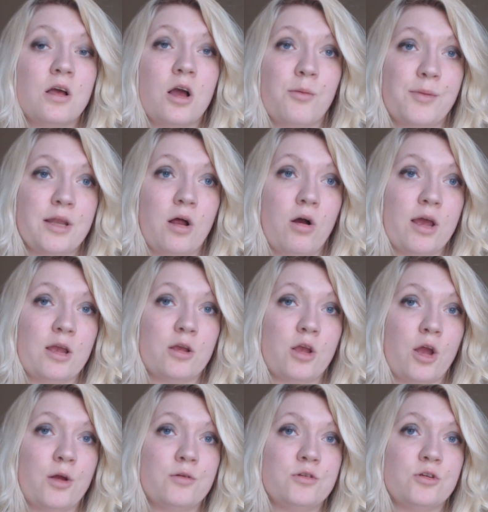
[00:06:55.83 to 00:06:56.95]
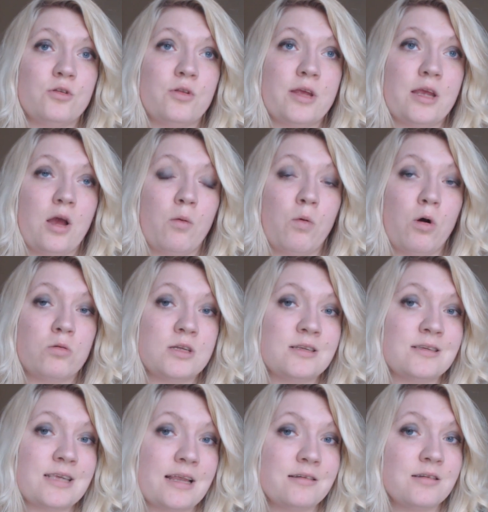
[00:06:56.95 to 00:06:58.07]
I go to the
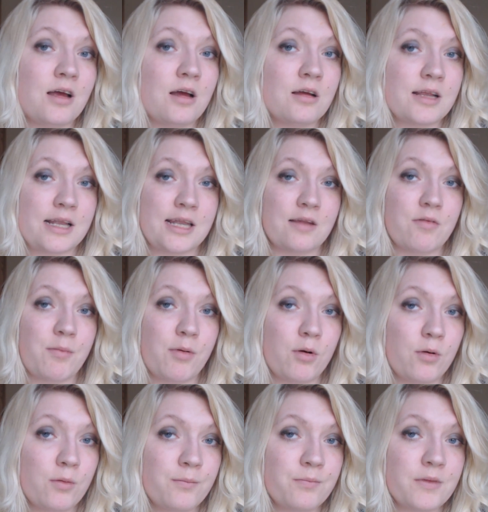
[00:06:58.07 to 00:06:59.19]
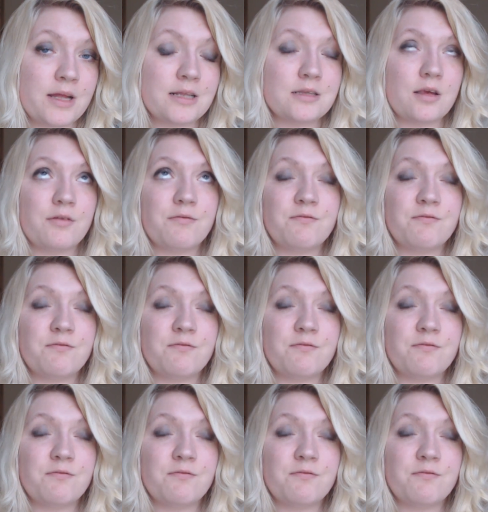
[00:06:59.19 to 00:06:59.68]
Walton Centre in Liverpool. It's a